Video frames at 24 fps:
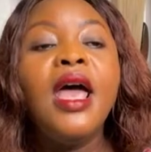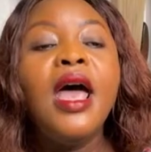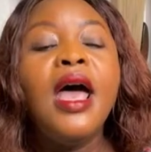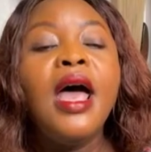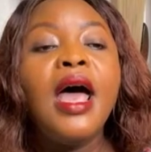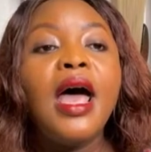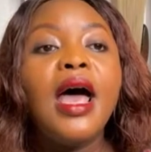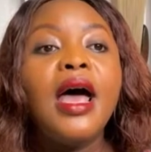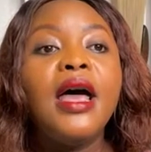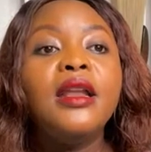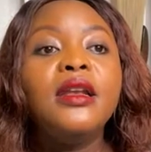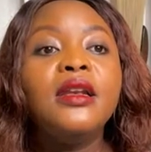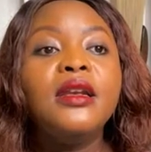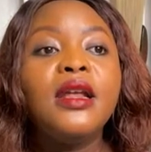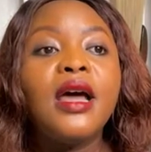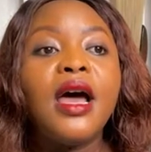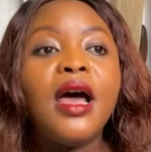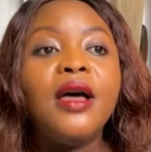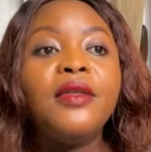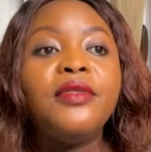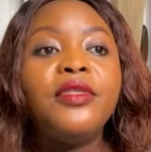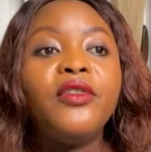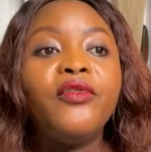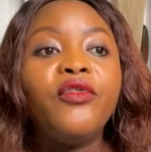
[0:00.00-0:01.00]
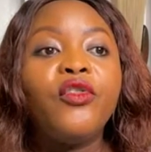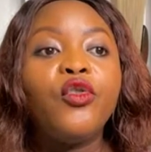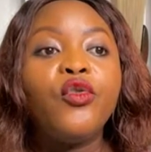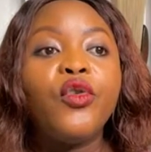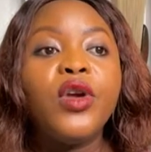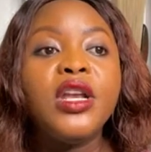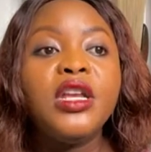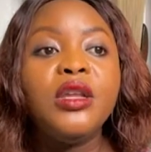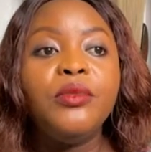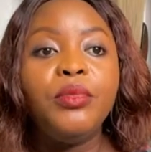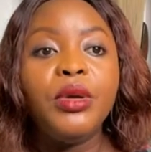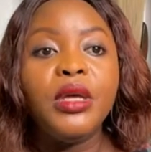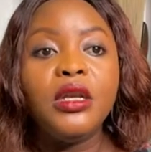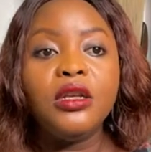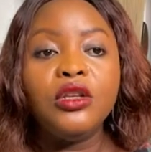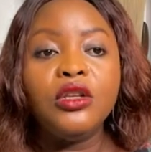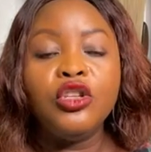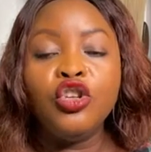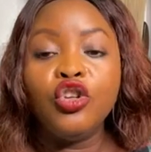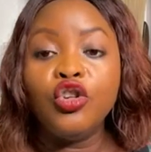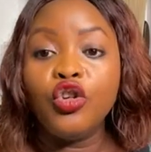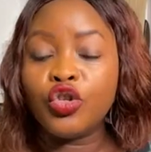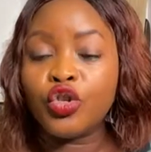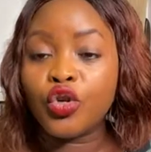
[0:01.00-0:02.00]
and they've already been,
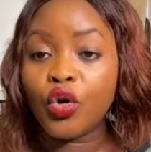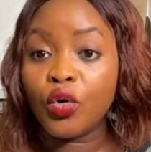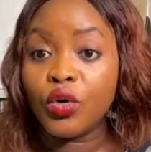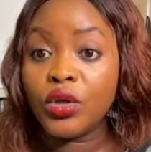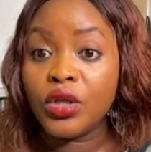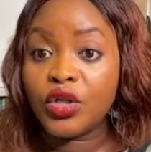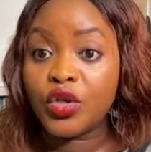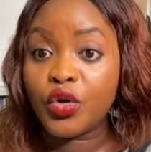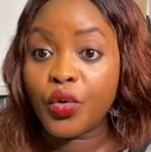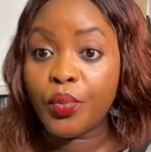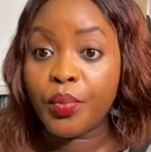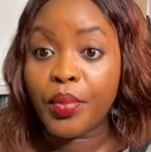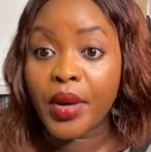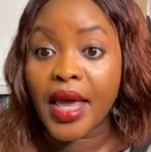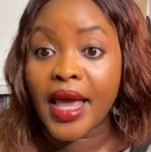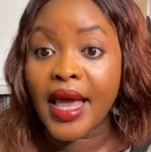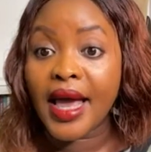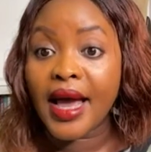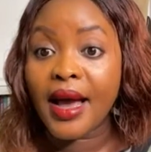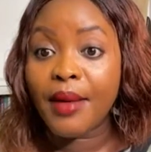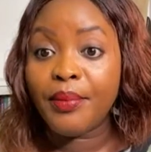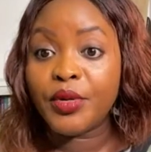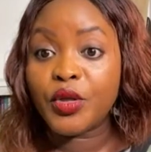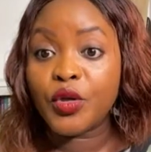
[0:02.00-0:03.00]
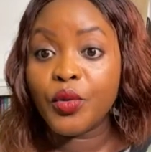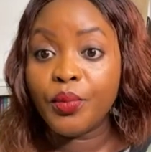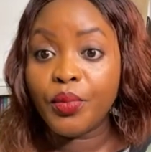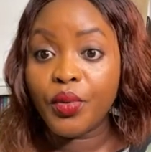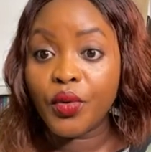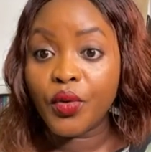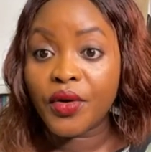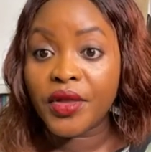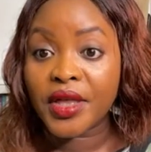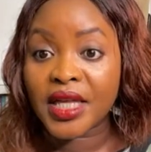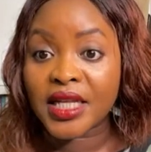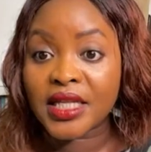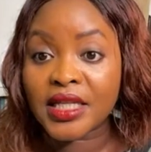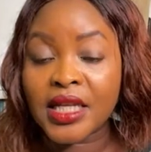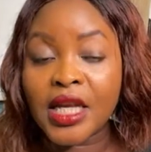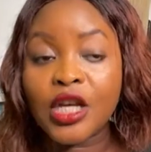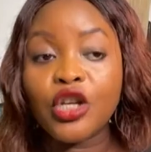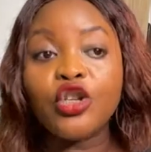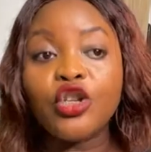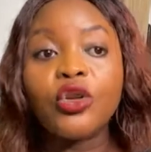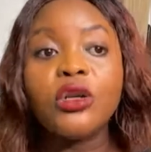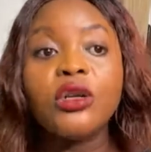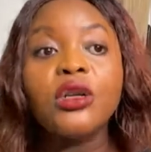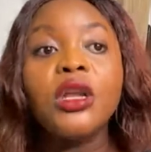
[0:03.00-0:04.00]
told to pay up to book the
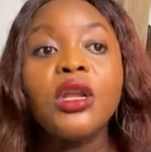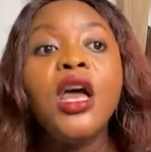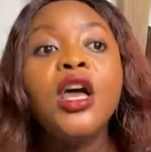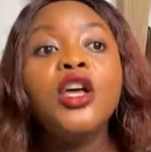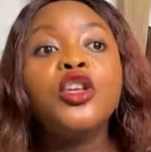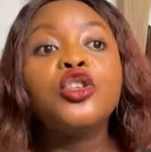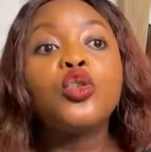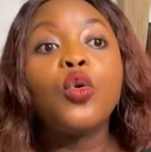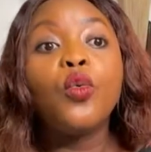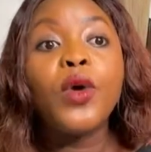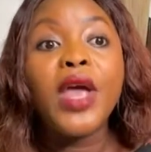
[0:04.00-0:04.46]
session.